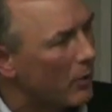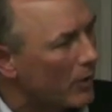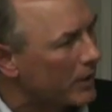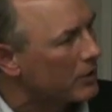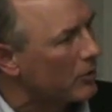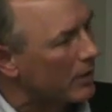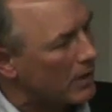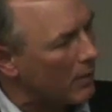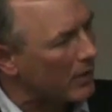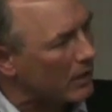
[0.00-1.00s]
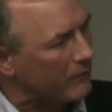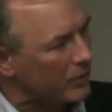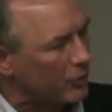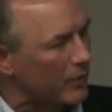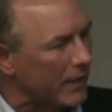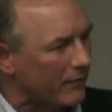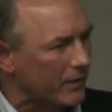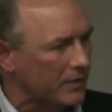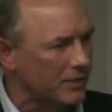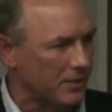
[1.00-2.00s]
I want to do. I want to give you three
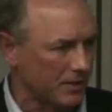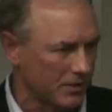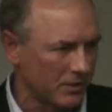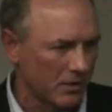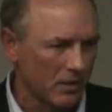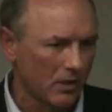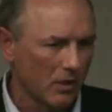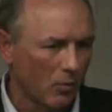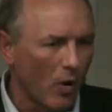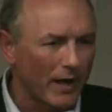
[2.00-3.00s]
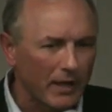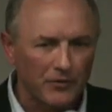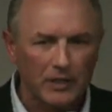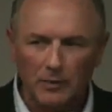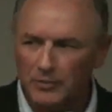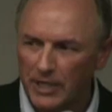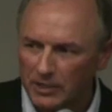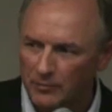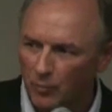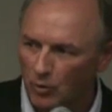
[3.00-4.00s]
evidences why I think
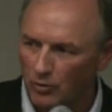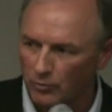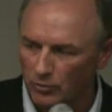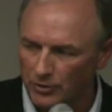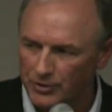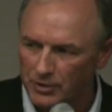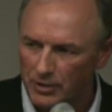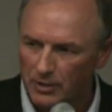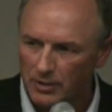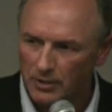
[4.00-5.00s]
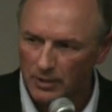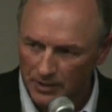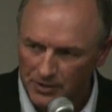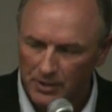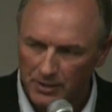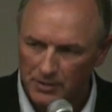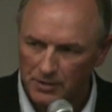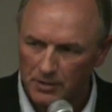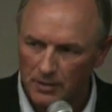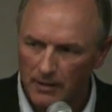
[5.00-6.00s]
objective moral rules
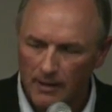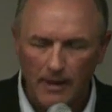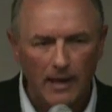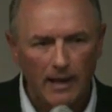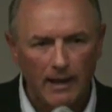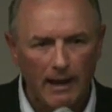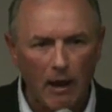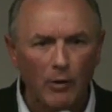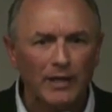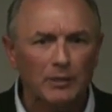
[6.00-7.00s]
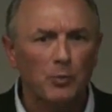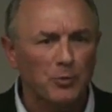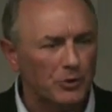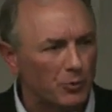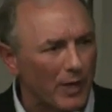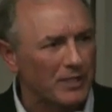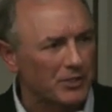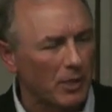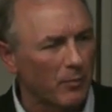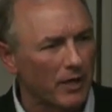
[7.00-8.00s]
exist. How can you persuade
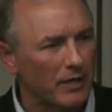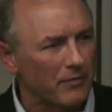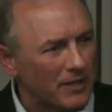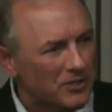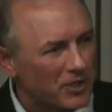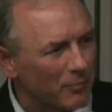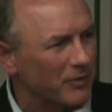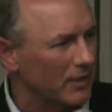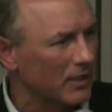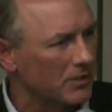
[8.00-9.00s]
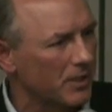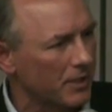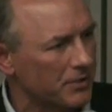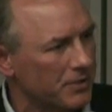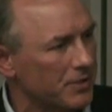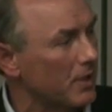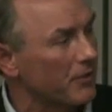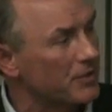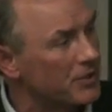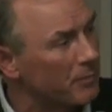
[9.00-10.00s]
somebody that something exists?
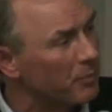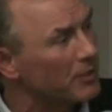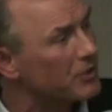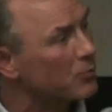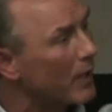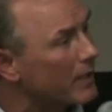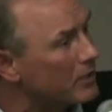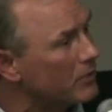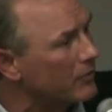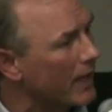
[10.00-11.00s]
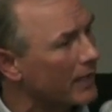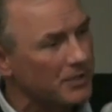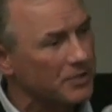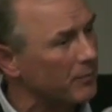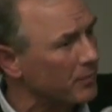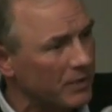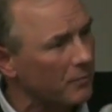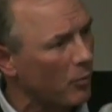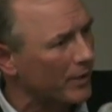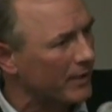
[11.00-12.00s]
The simplest way to do that is simply to
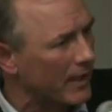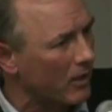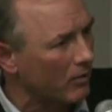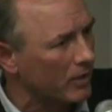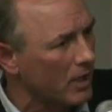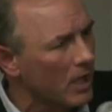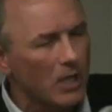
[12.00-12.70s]
point it out.